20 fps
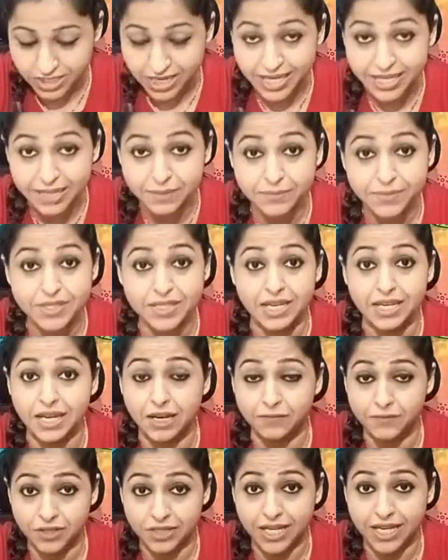times, and
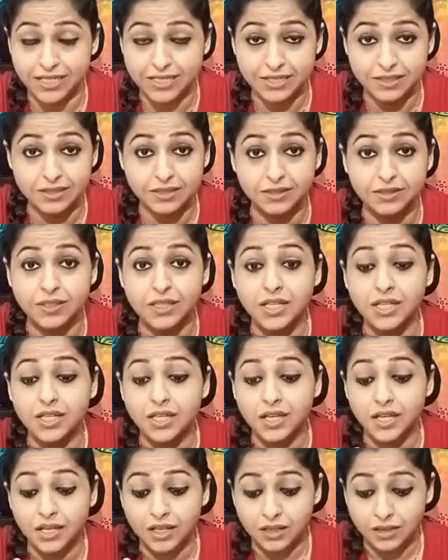after lighting the
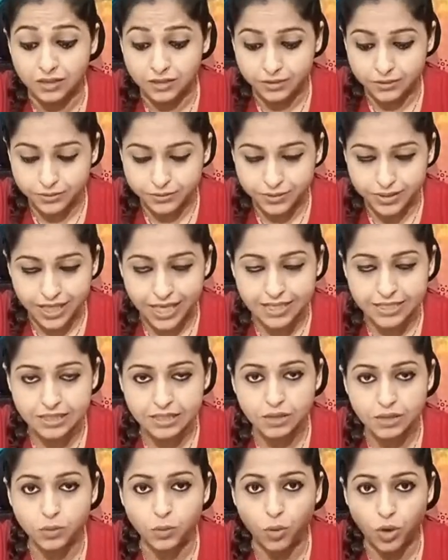
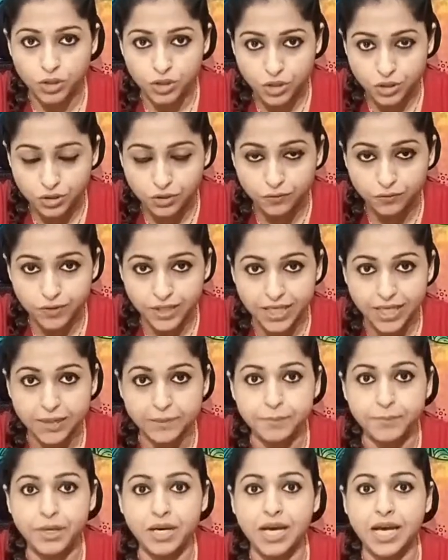candle, watch the
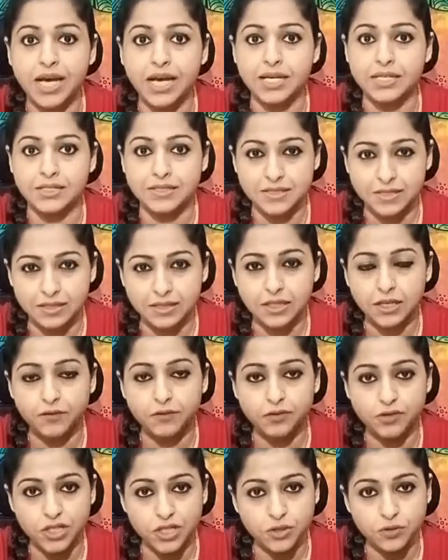flame and sit there
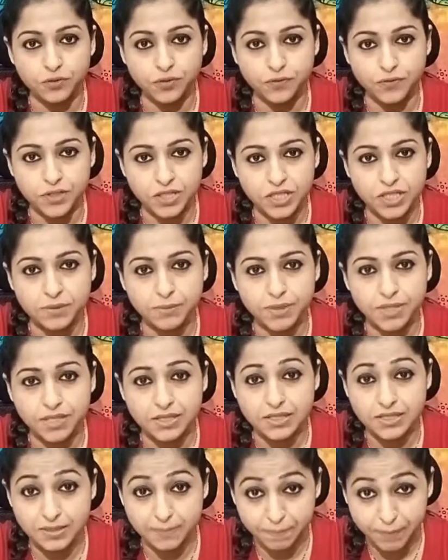for 10 to 15
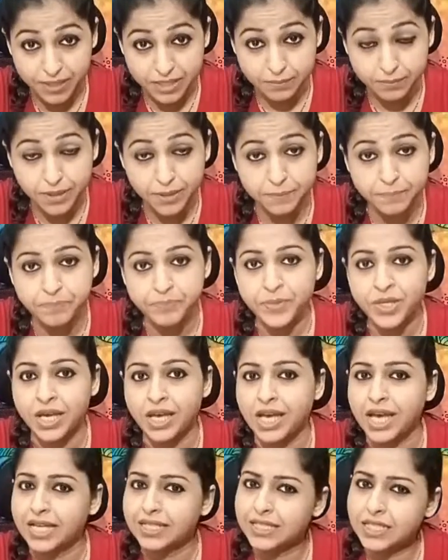minutes minimum,
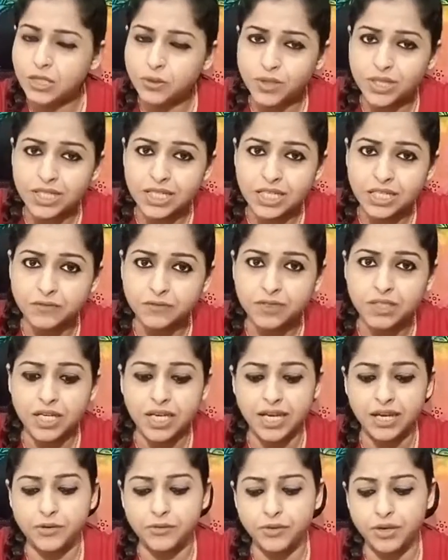and then you can leave the
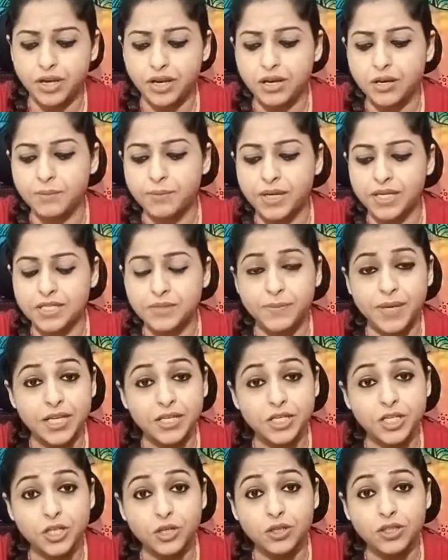area. But make
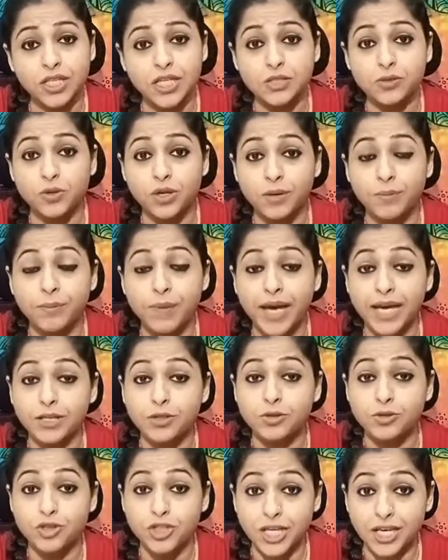sure that you come
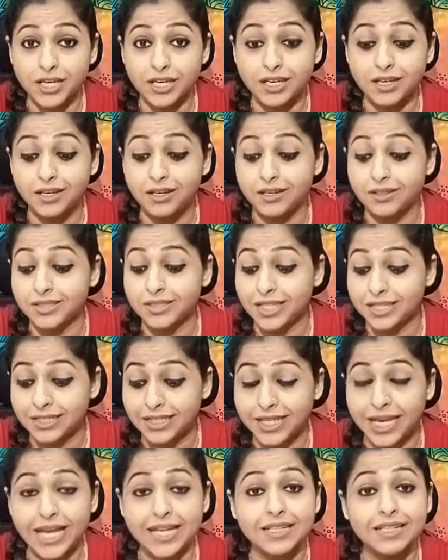back to check that the
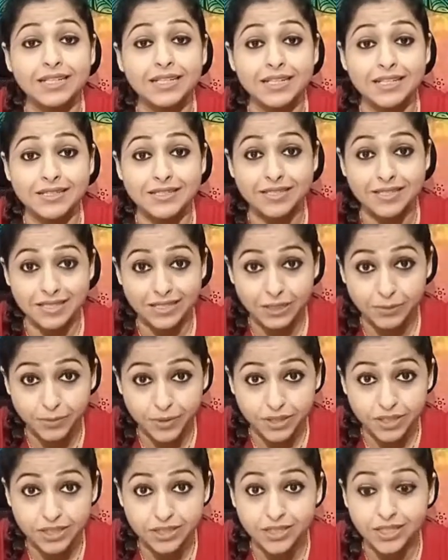candle is still
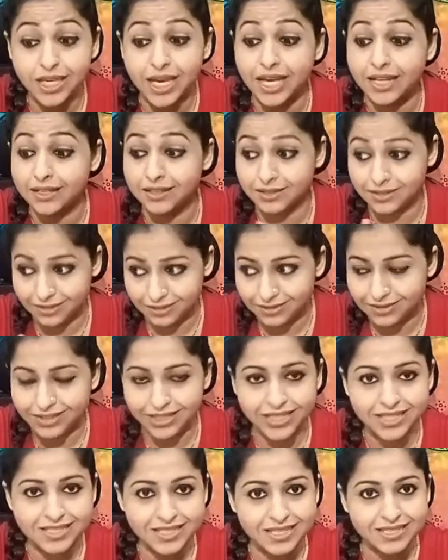burning and
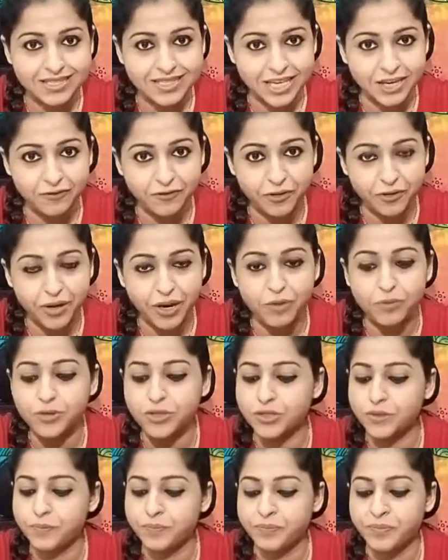things are safe
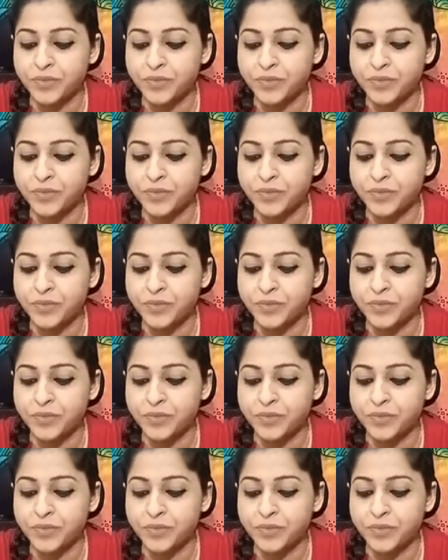around.